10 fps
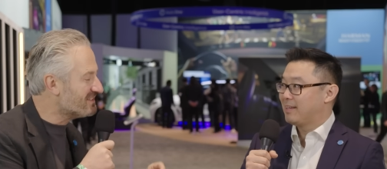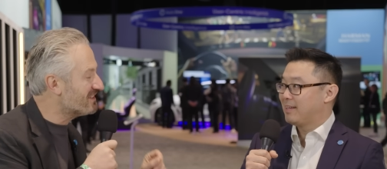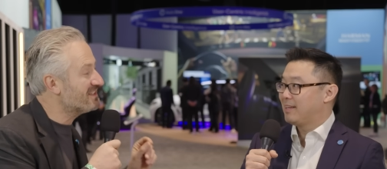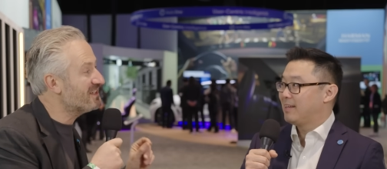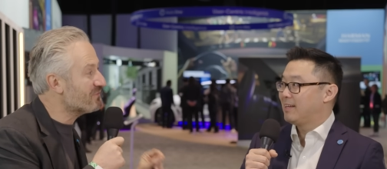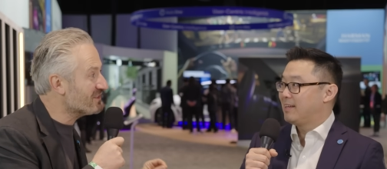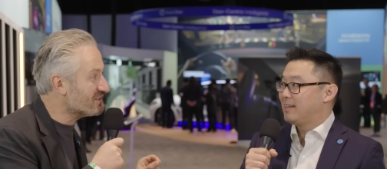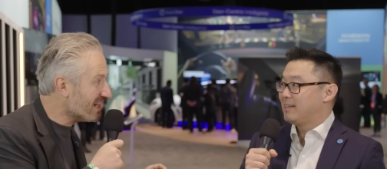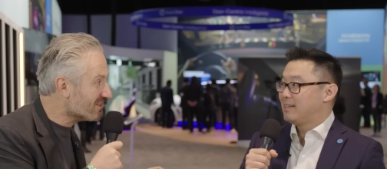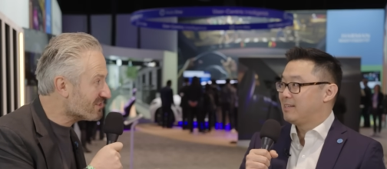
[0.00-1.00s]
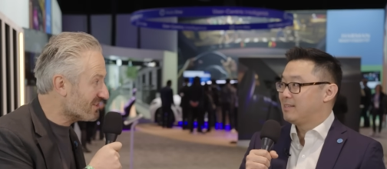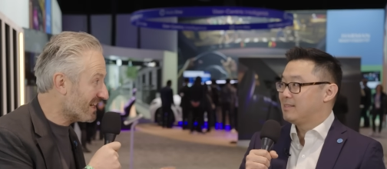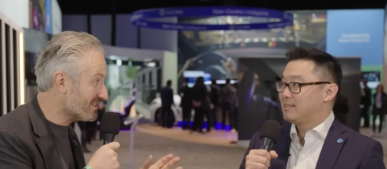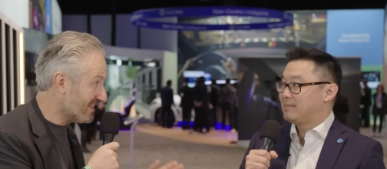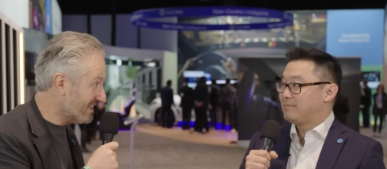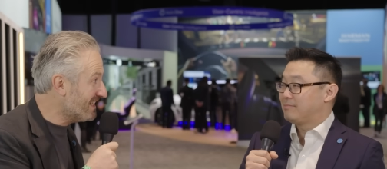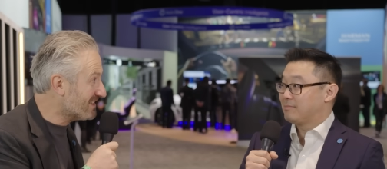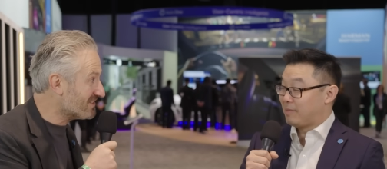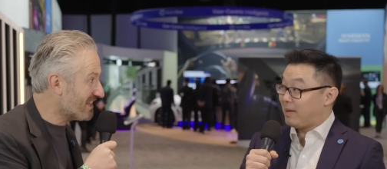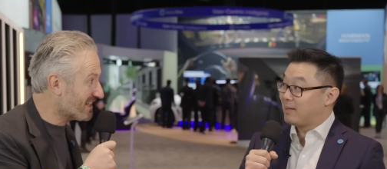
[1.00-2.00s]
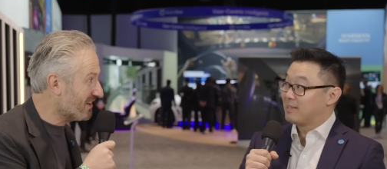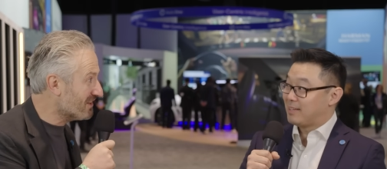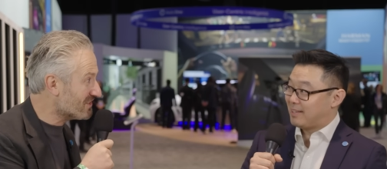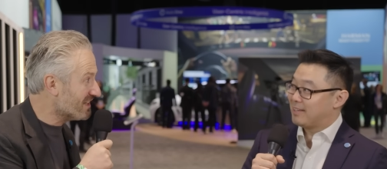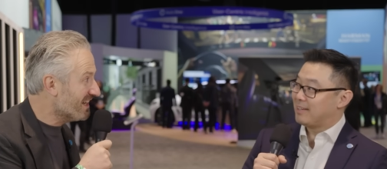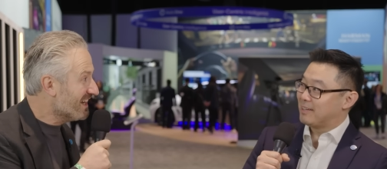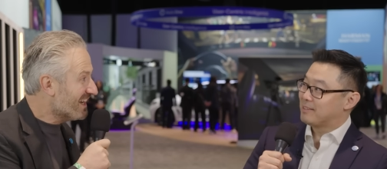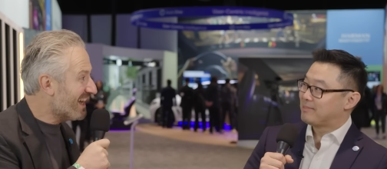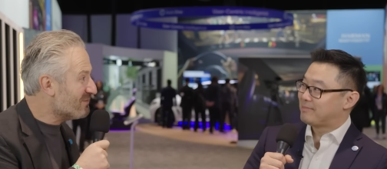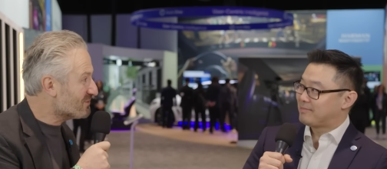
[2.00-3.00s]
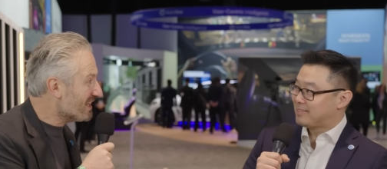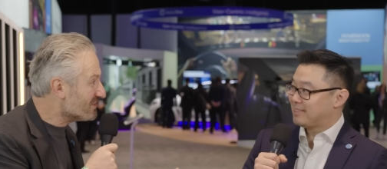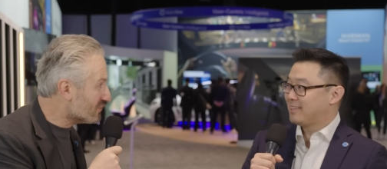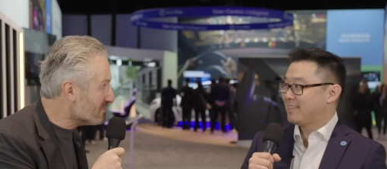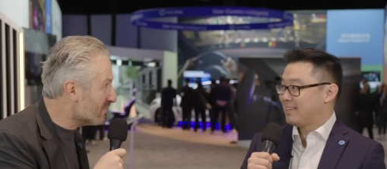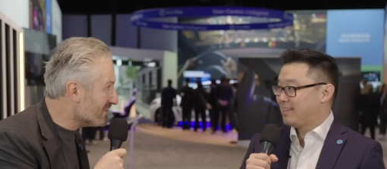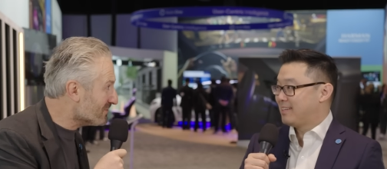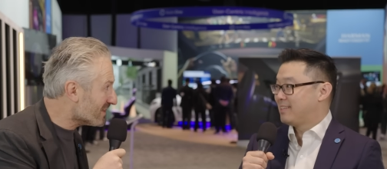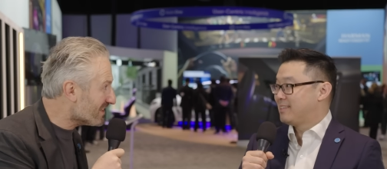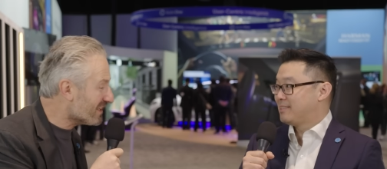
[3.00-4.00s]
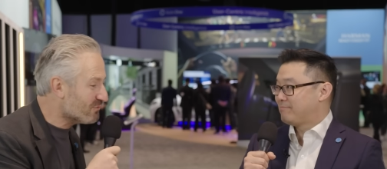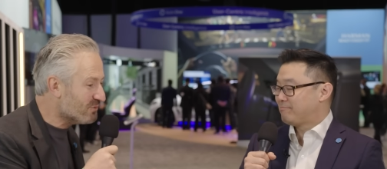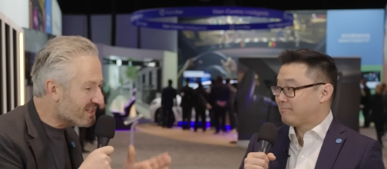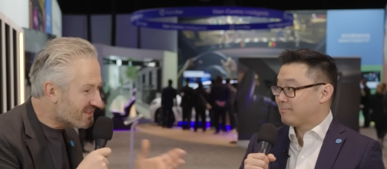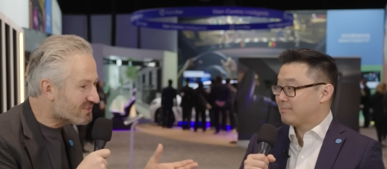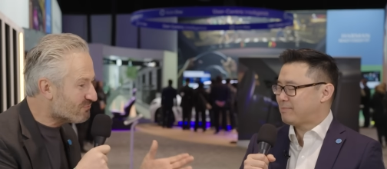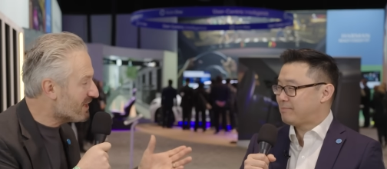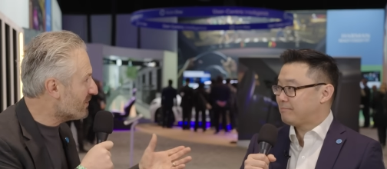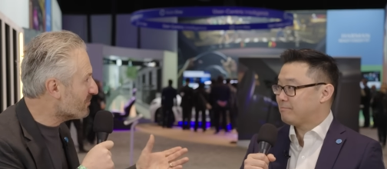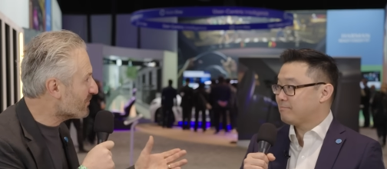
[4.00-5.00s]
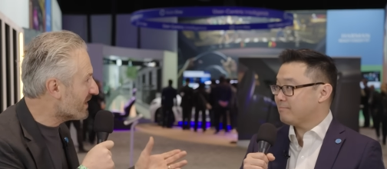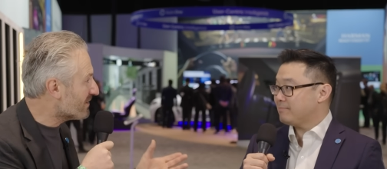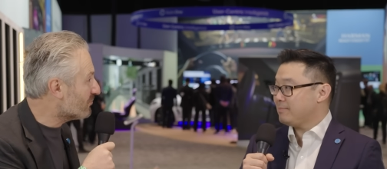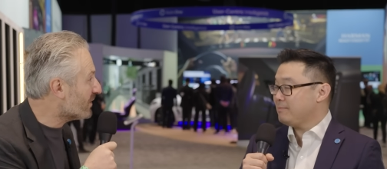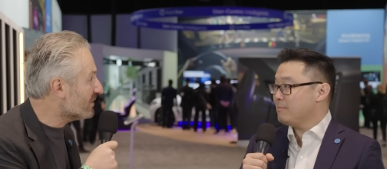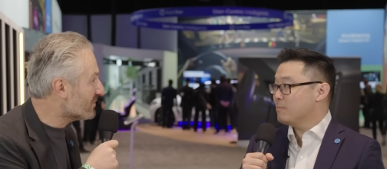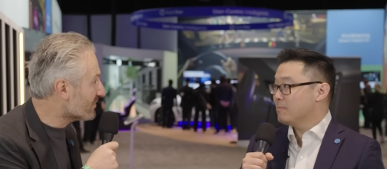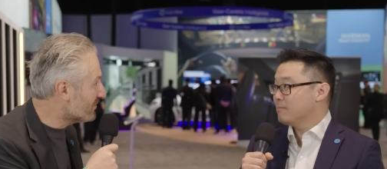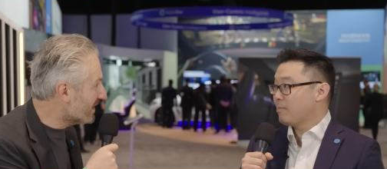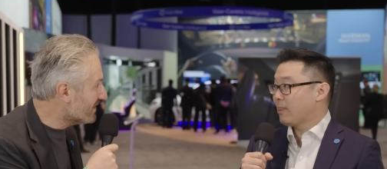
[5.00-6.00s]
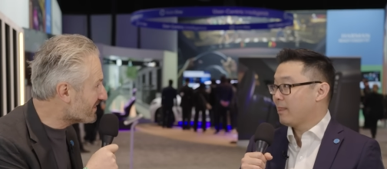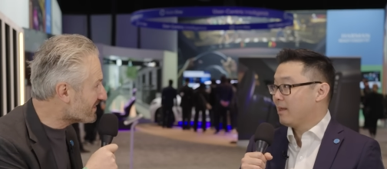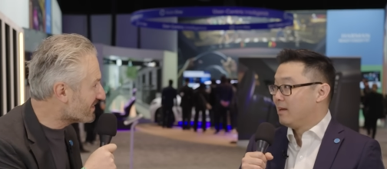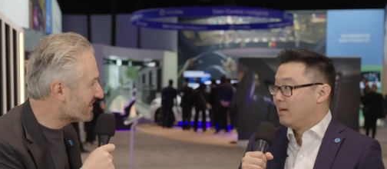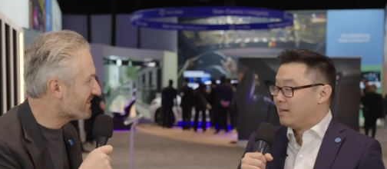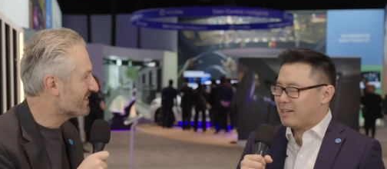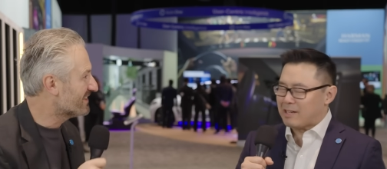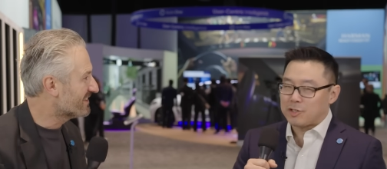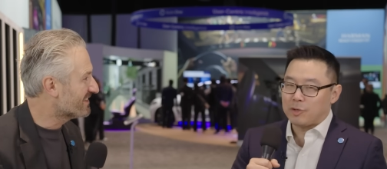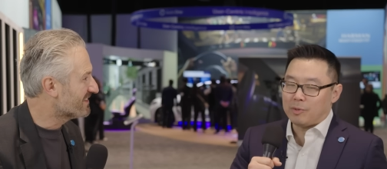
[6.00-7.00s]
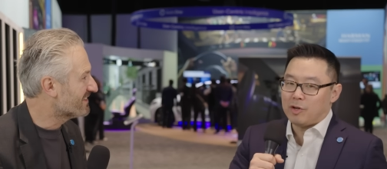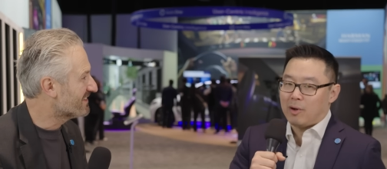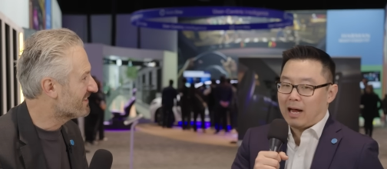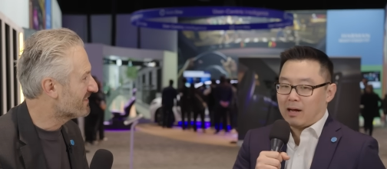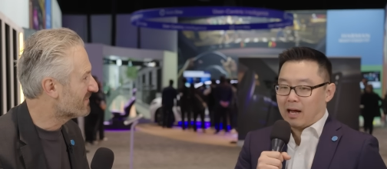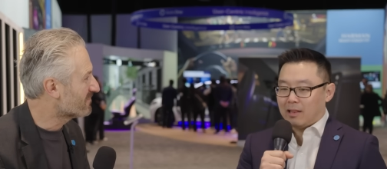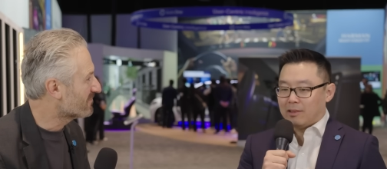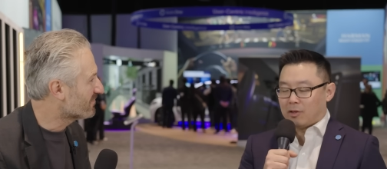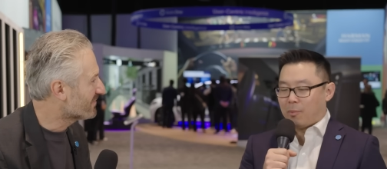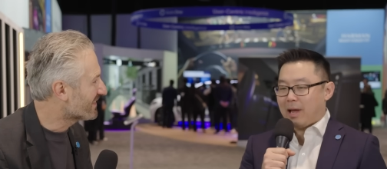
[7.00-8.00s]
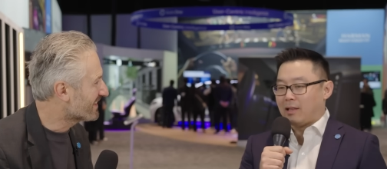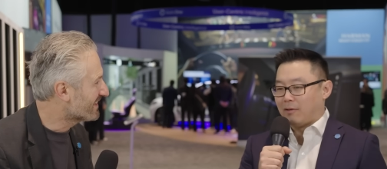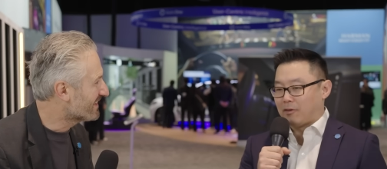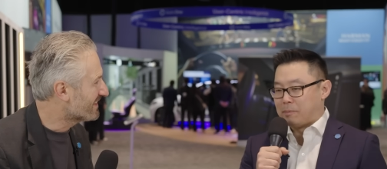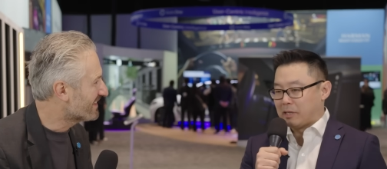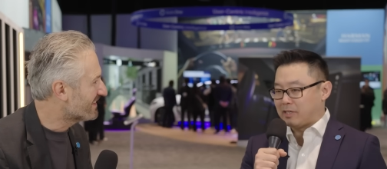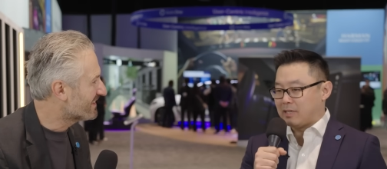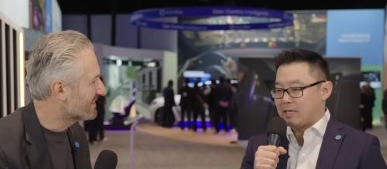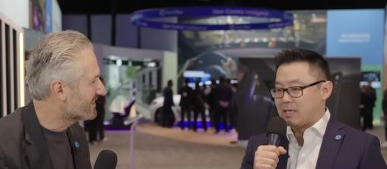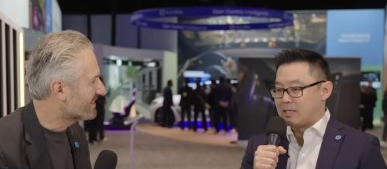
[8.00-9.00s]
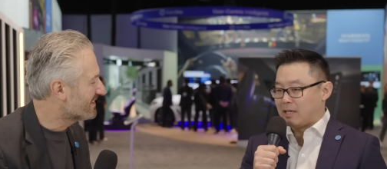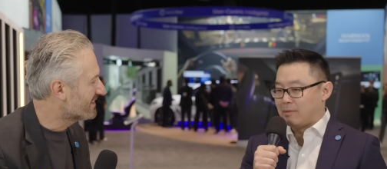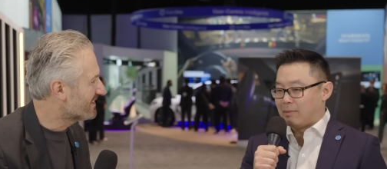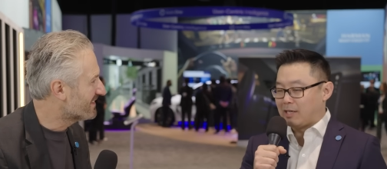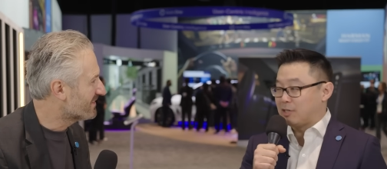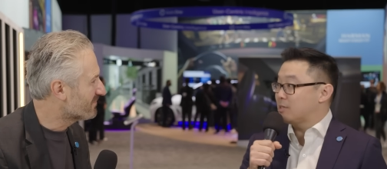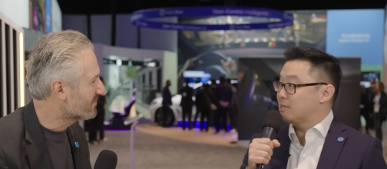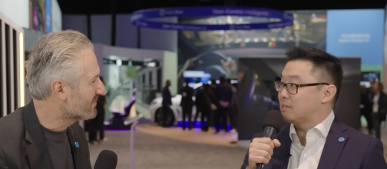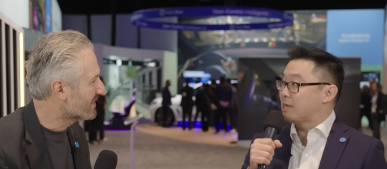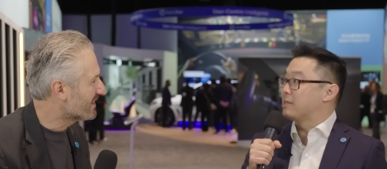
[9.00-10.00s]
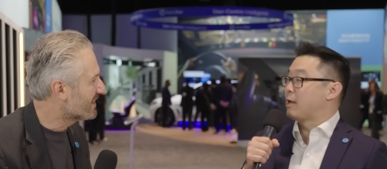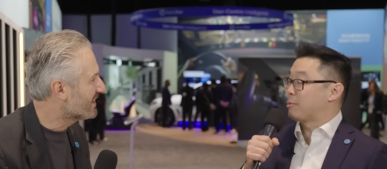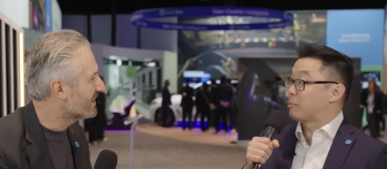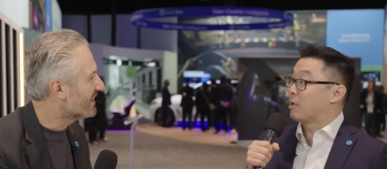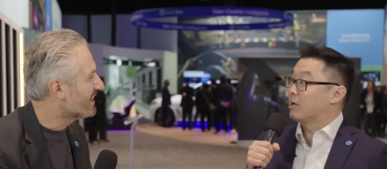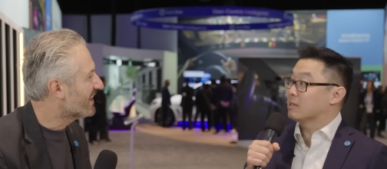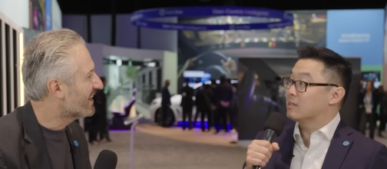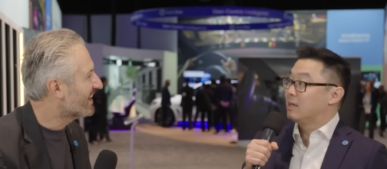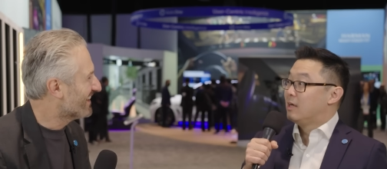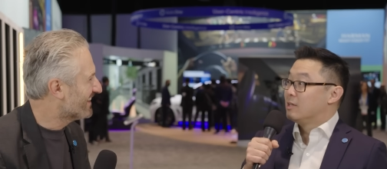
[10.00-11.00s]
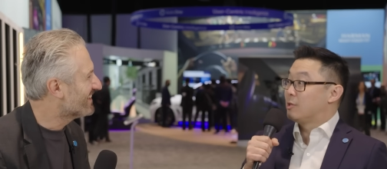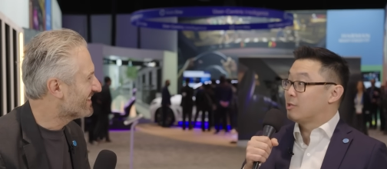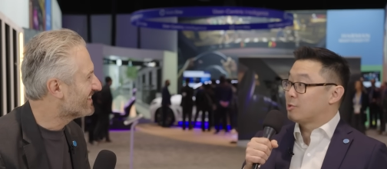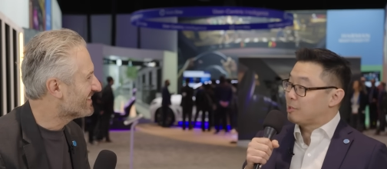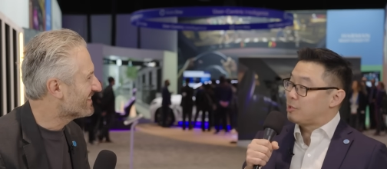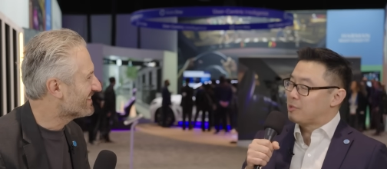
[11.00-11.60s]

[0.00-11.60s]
Speaker 1: into the different sectors that actually need this technology. Uh, so let's jump into it. Like, what is Ready Upgrade and why
Speaker 2: was it created? Yeah, so you know, uh, I, the way I love to picture it is um, I just say the name of the product. So there's only